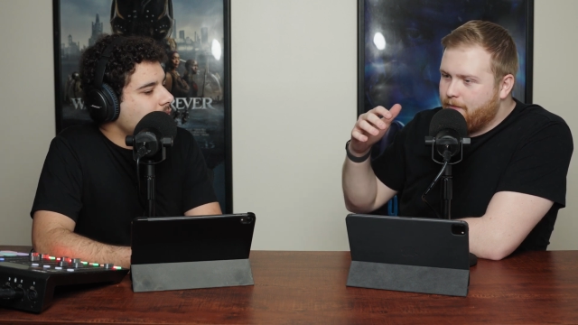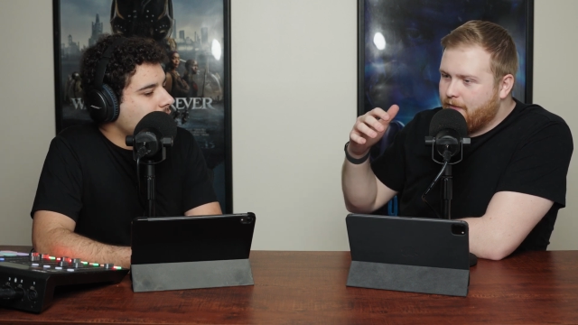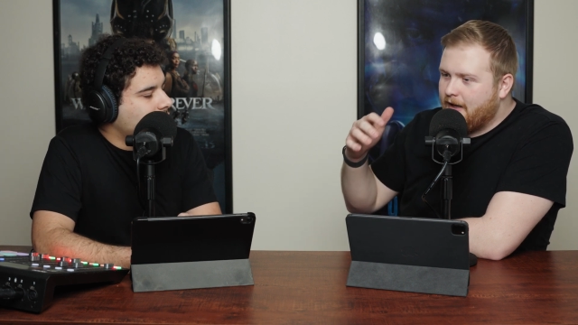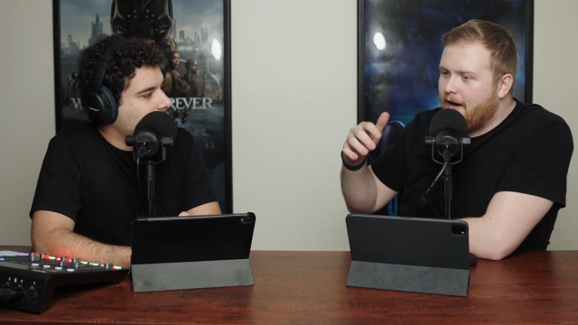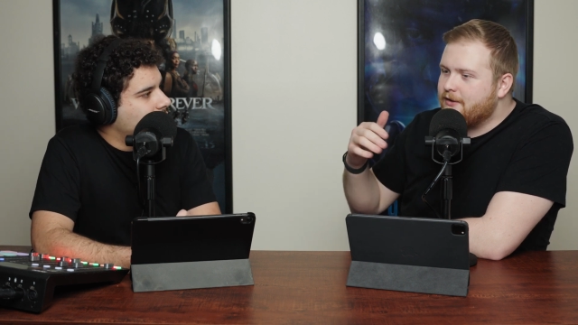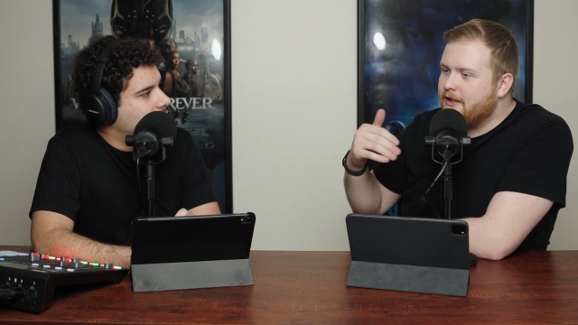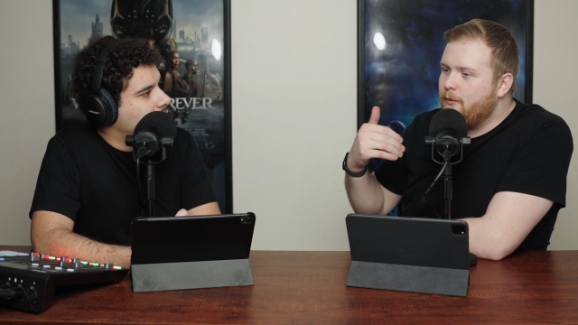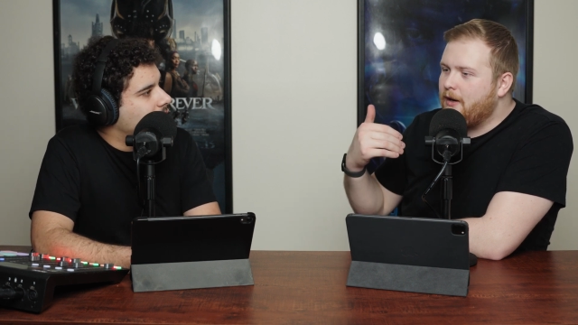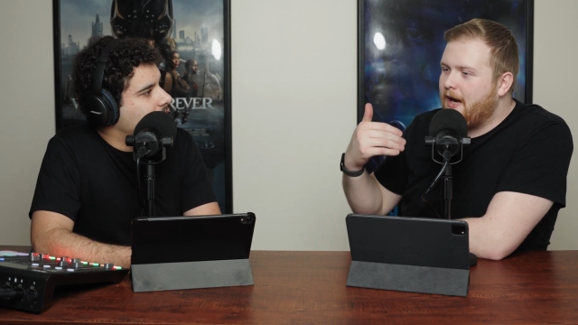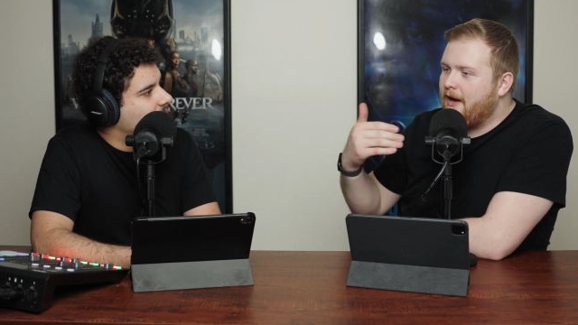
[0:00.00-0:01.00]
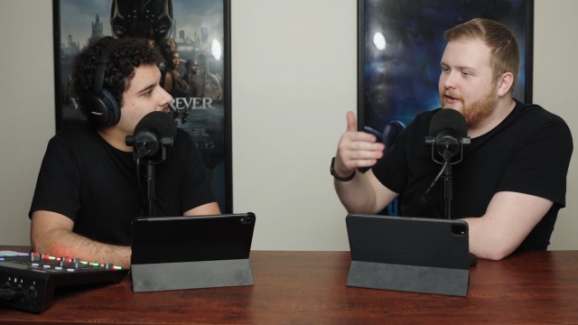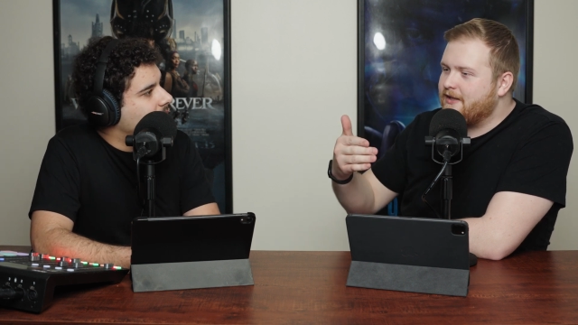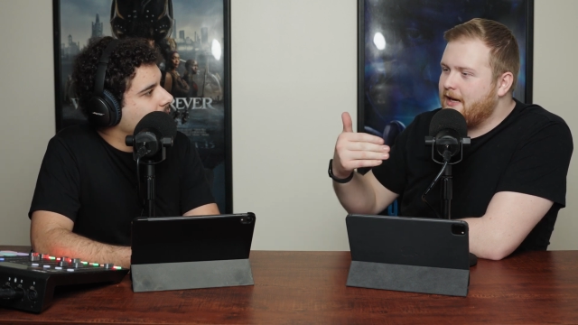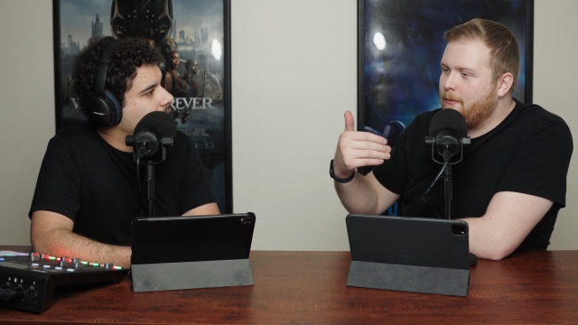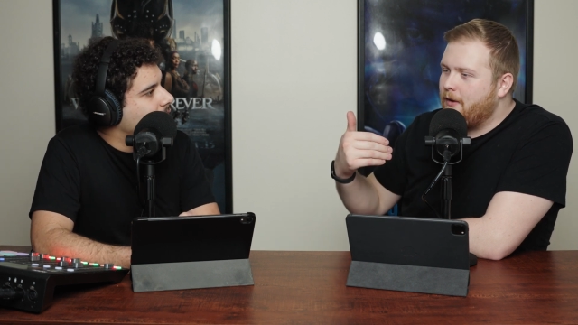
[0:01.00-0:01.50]
Speaker 1: like obviously he wouldn't have the
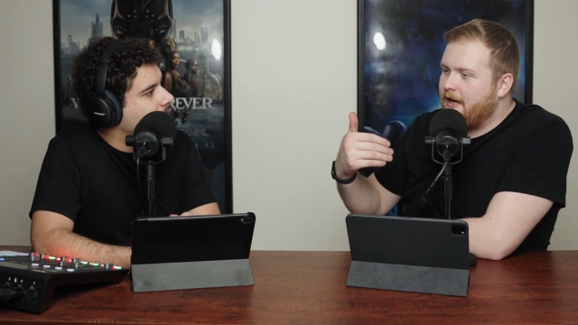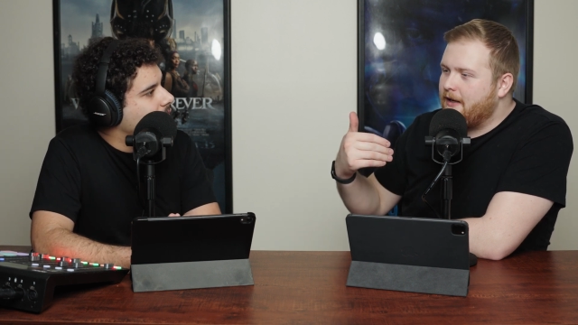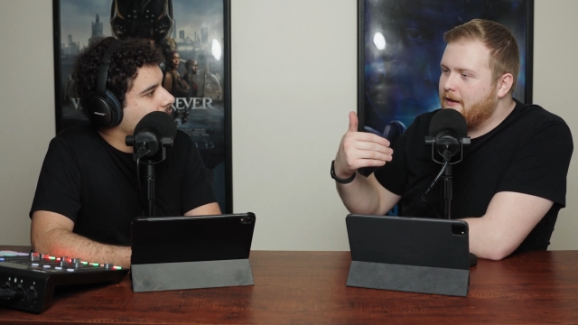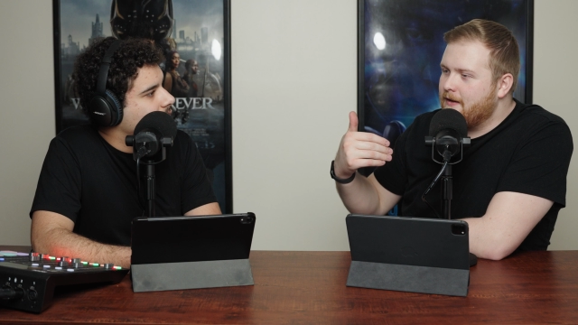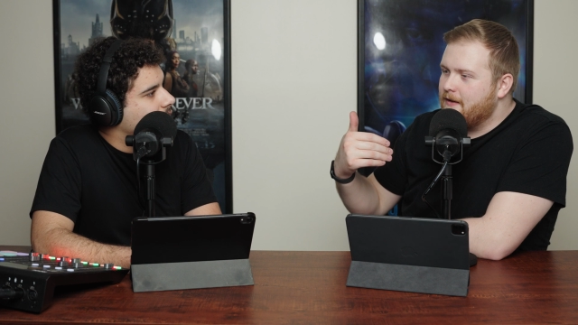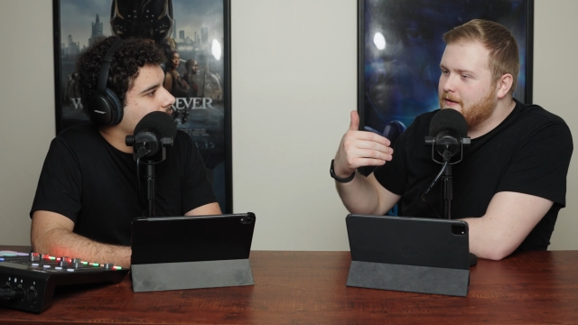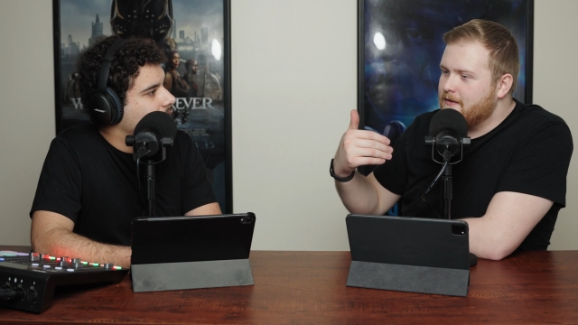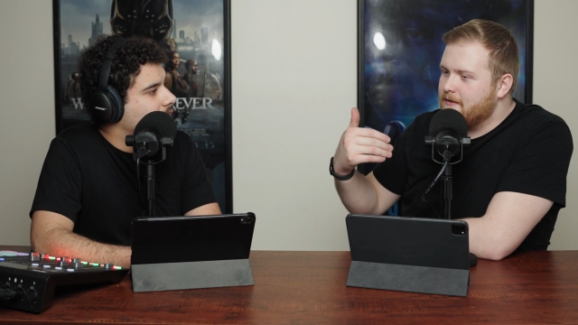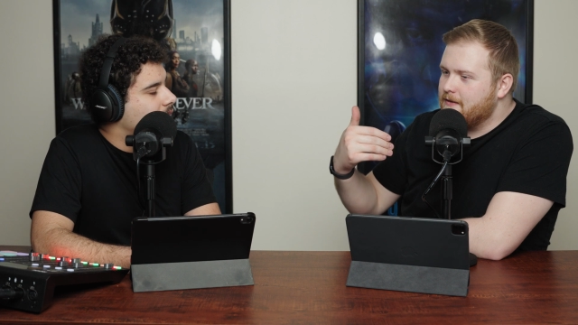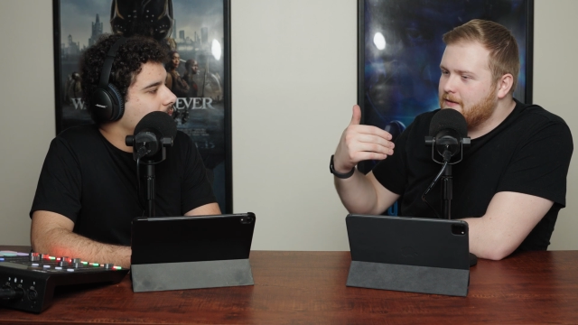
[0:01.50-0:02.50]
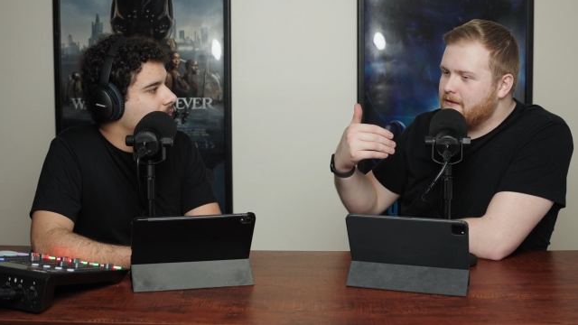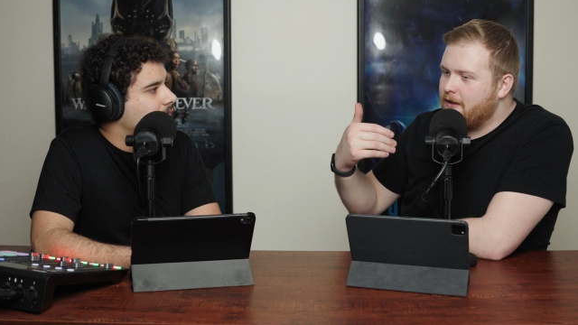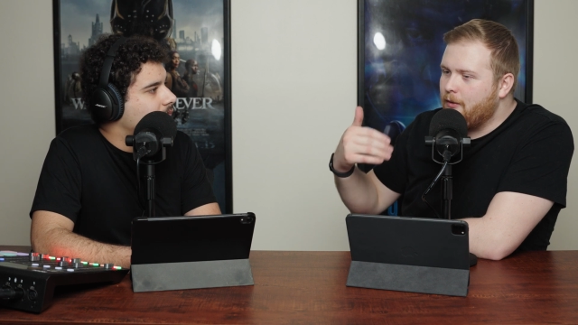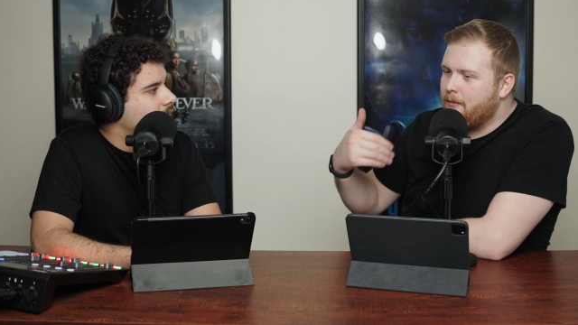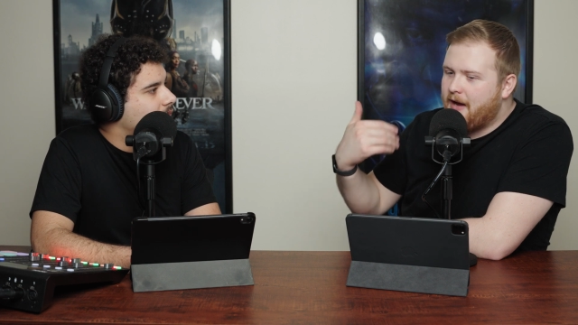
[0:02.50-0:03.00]
same like,
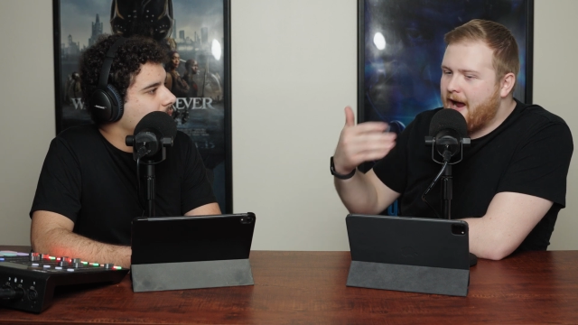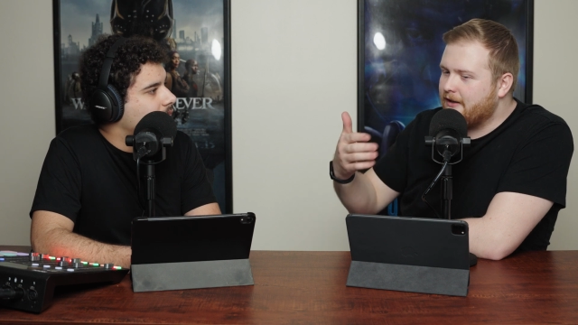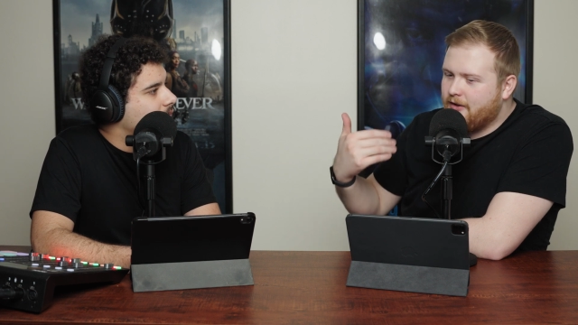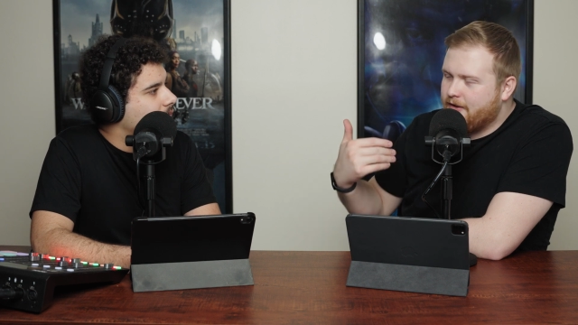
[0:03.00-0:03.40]
he wouldn't be acting on